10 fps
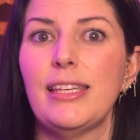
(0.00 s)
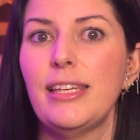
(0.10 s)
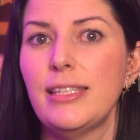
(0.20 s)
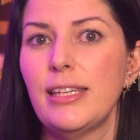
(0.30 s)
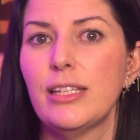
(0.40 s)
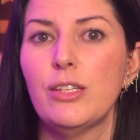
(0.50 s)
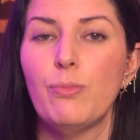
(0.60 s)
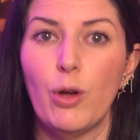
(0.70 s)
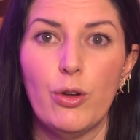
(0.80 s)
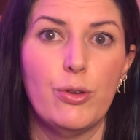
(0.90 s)
easier to
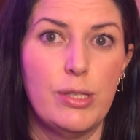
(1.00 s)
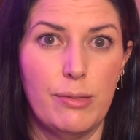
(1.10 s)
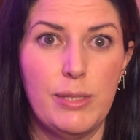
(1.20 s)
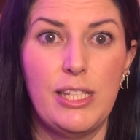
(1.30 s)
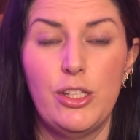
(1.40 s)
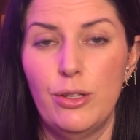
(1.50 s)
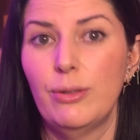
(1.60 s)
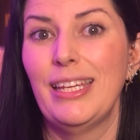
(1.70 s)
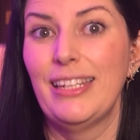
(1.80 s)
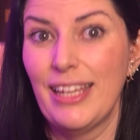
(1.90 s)
mock or substitute
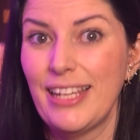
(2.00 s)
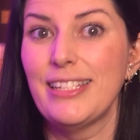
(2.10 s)
in a